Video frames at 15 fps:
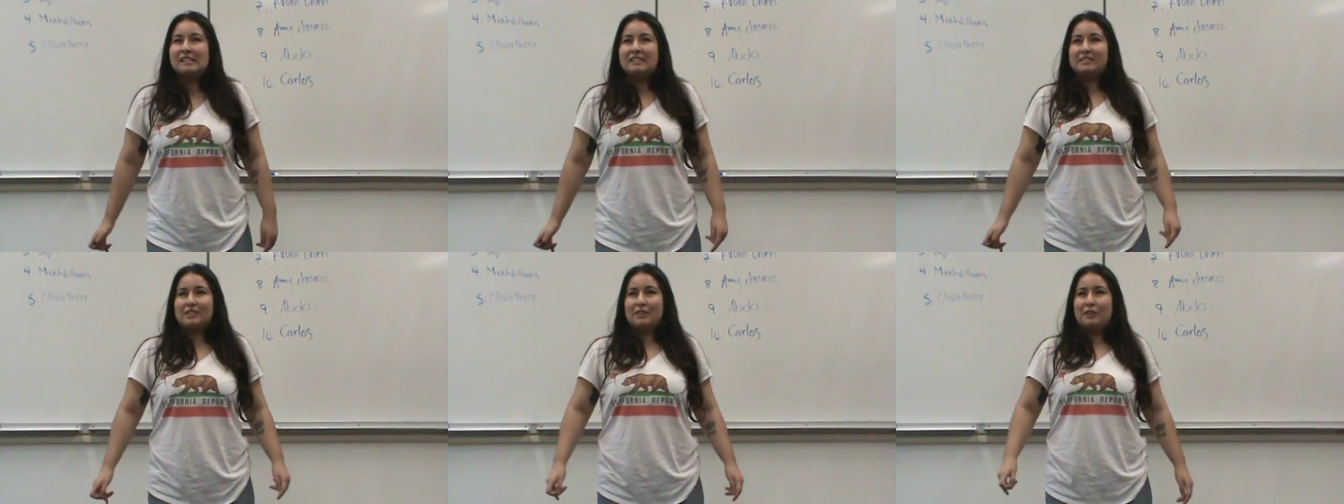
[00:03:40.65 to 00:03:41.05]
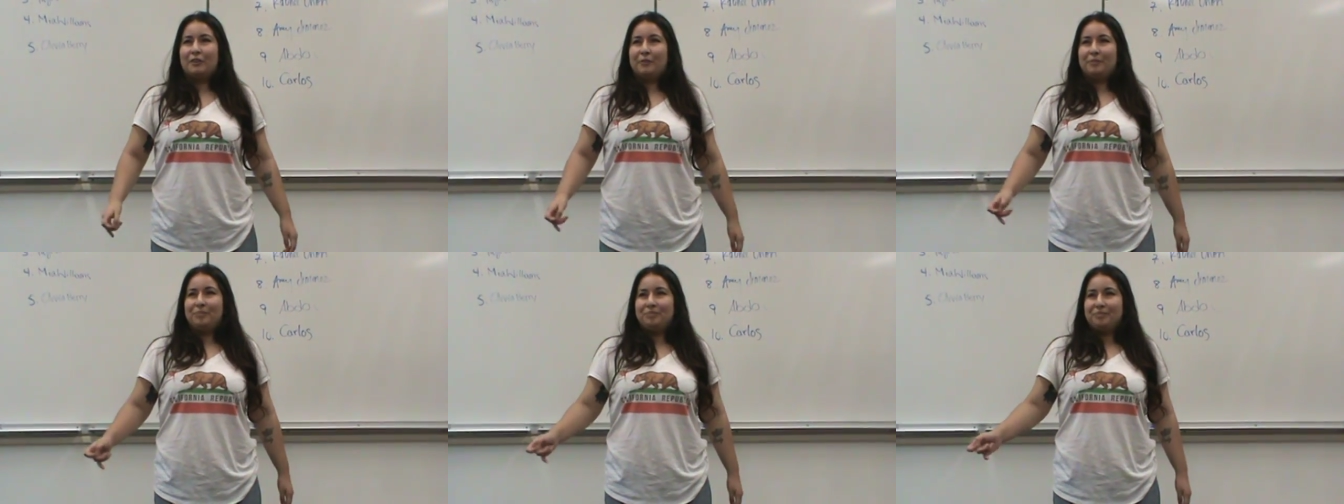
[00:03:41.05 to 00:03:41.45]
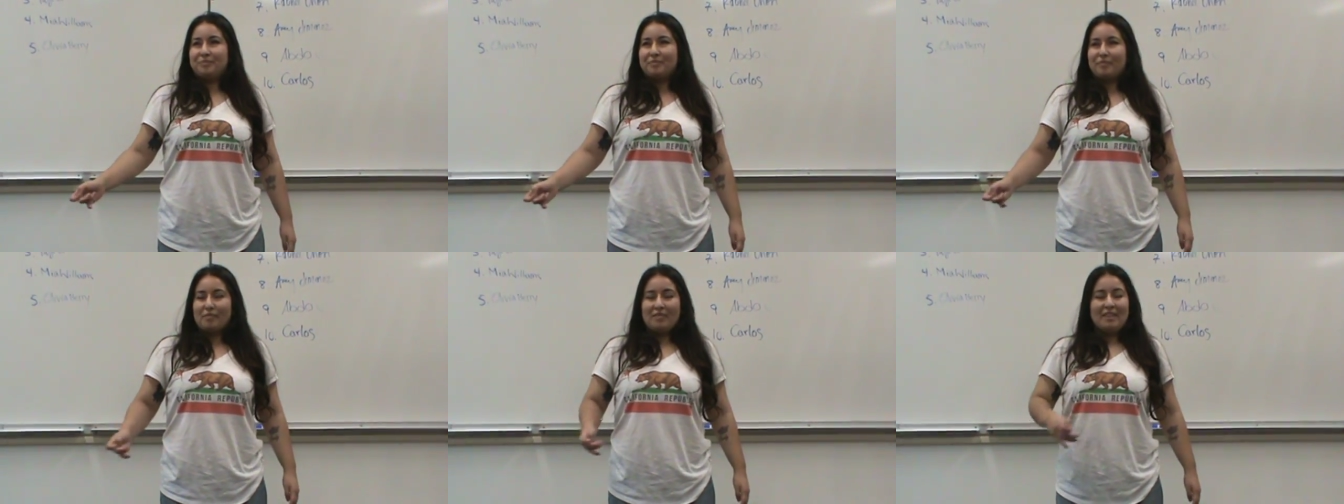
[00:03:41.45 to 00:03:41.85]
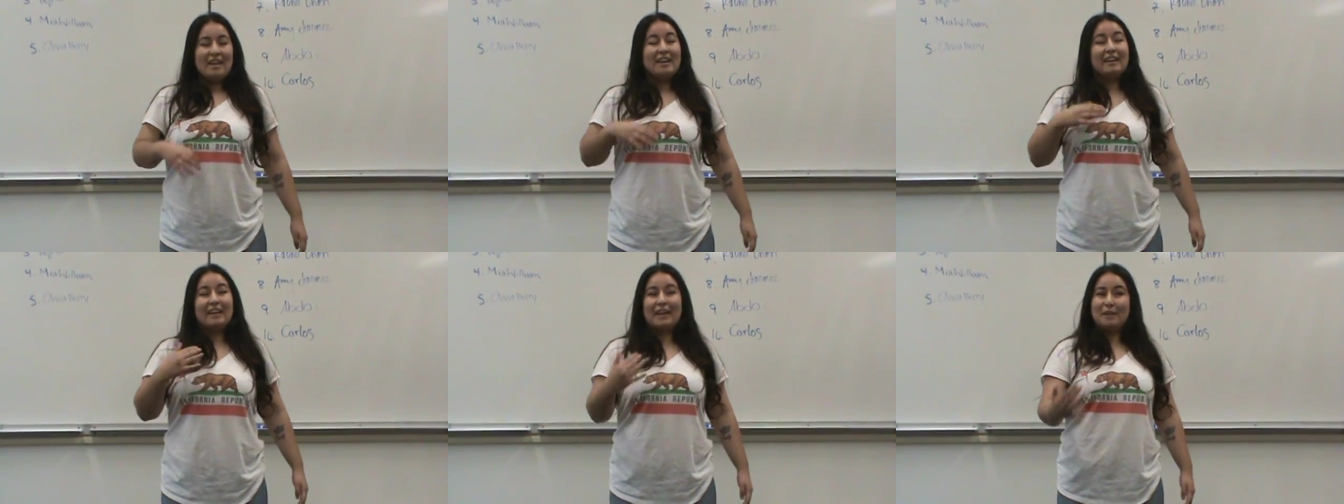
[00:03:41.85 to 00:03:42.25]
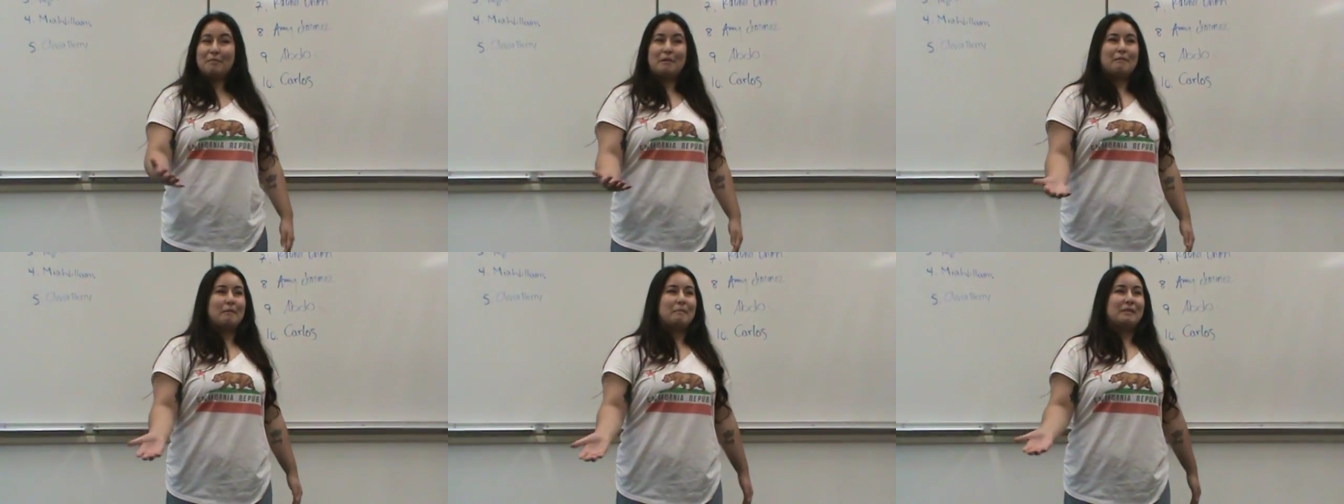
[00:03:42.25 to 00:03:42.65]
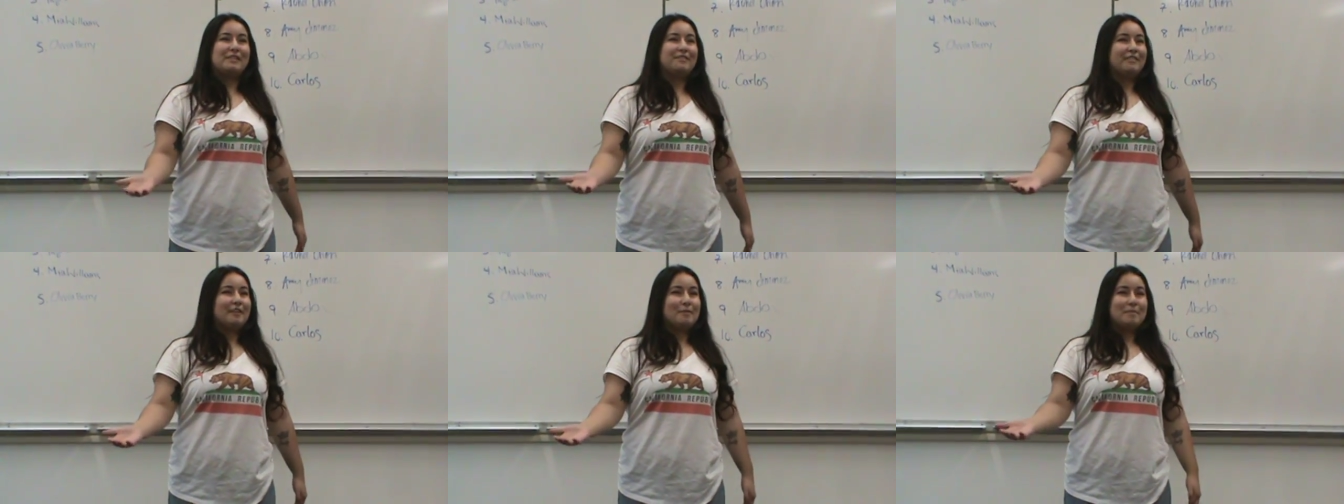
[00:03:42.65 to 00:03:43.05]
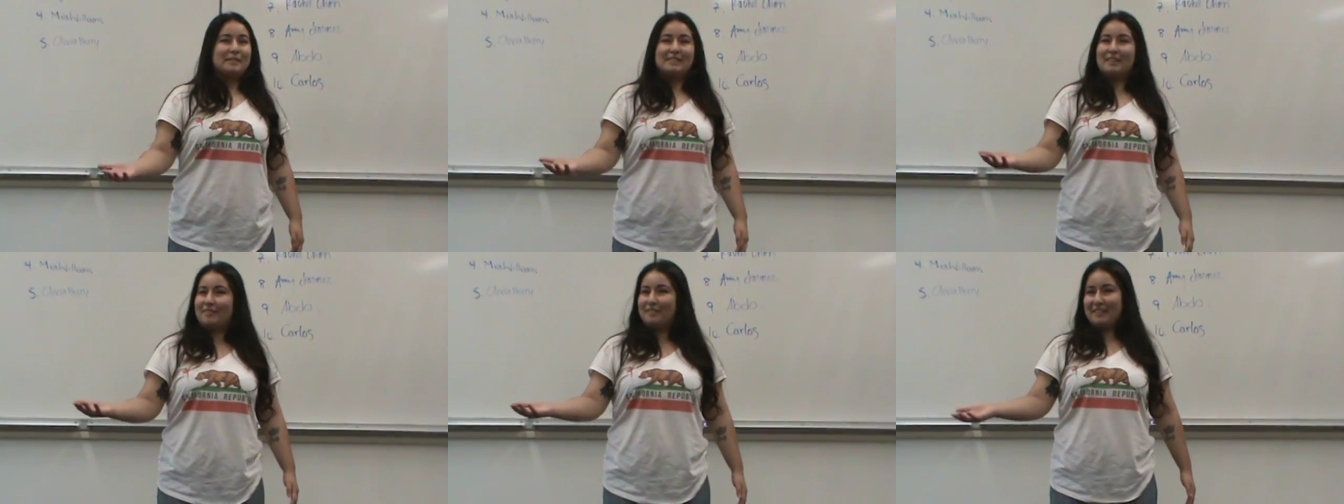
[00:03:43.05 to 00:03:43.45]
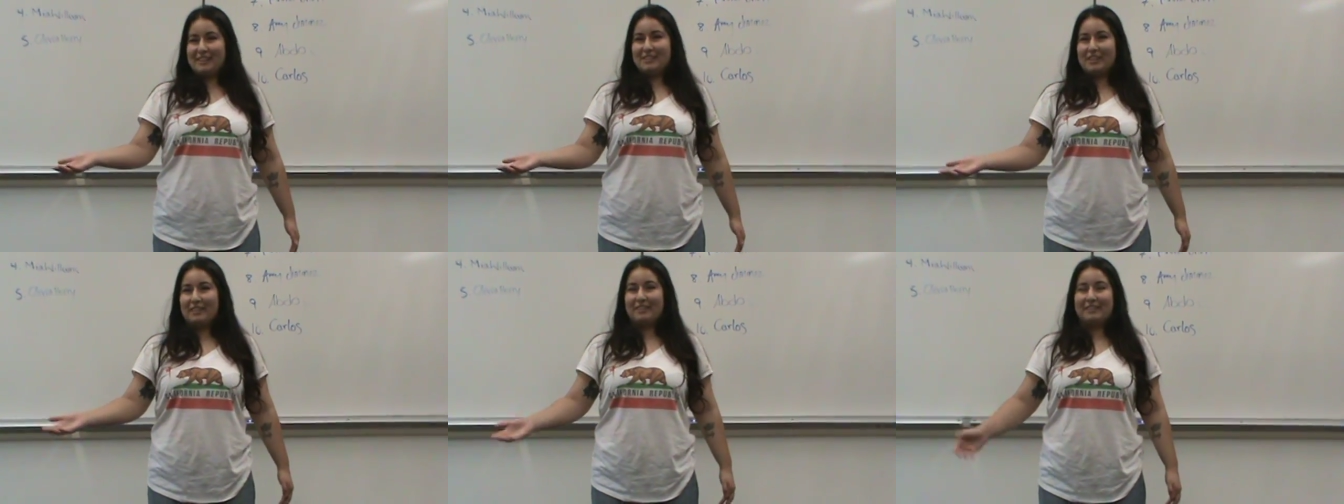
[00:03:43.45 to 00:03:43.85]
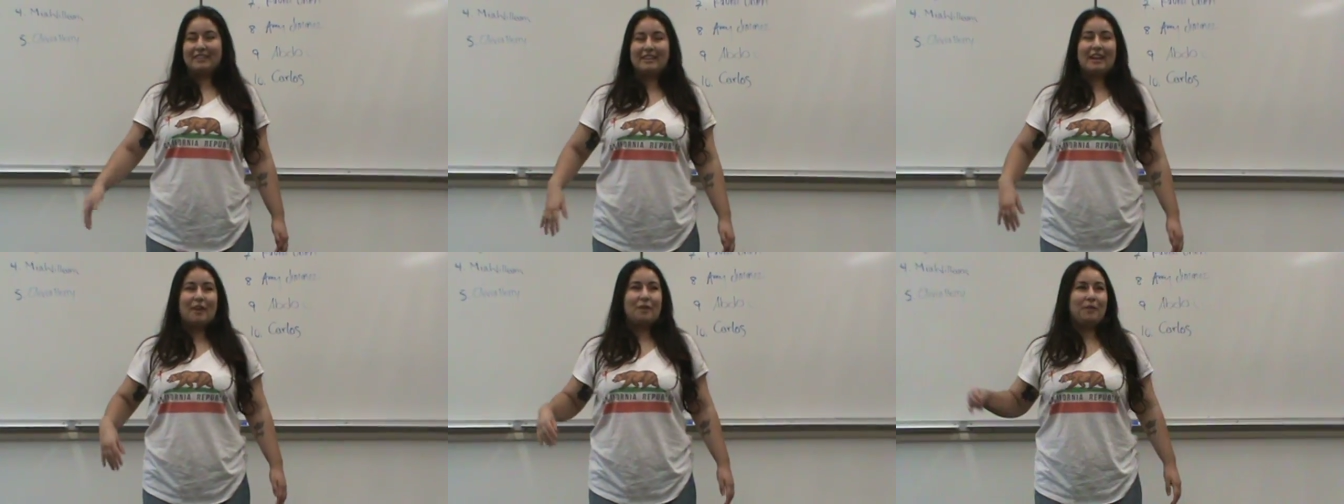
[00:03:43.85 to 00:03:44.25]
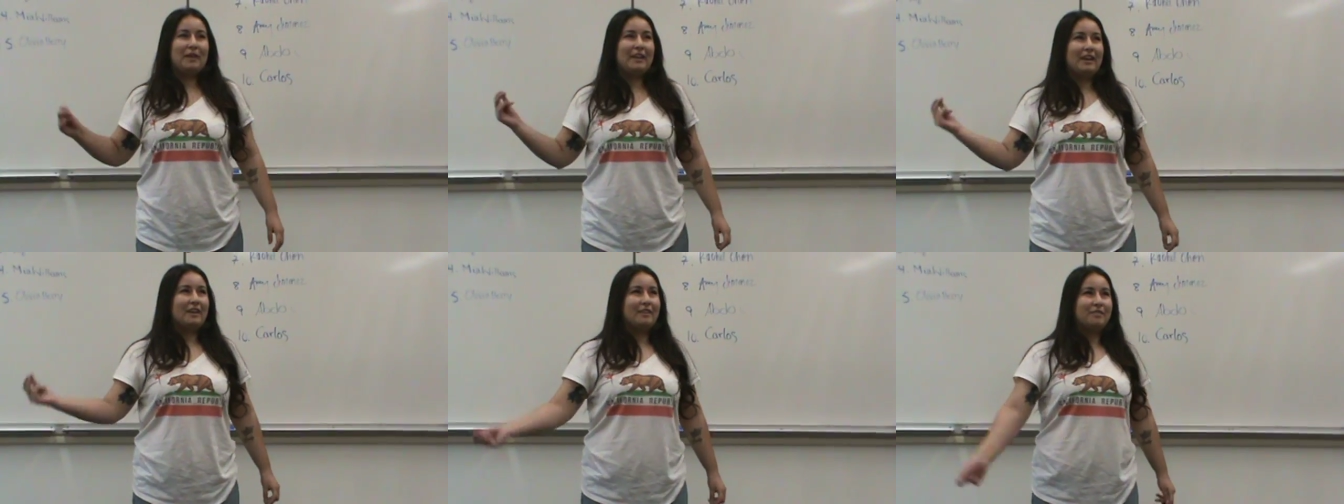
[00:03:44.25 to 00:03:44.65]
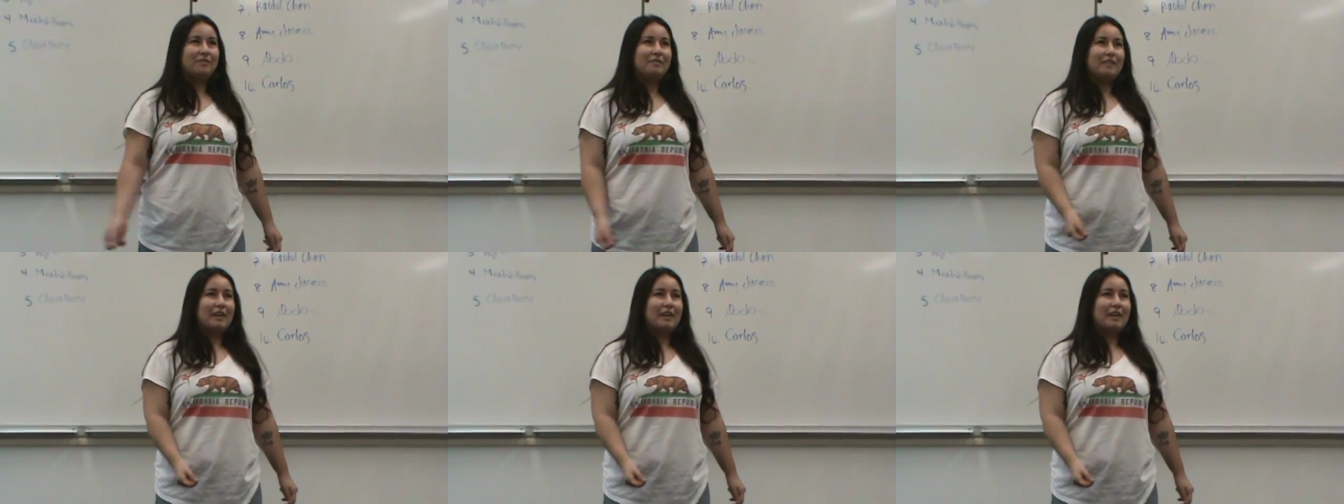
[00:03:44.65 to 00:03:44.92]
So again, me and my best friend are pissed off at each other, and we get off.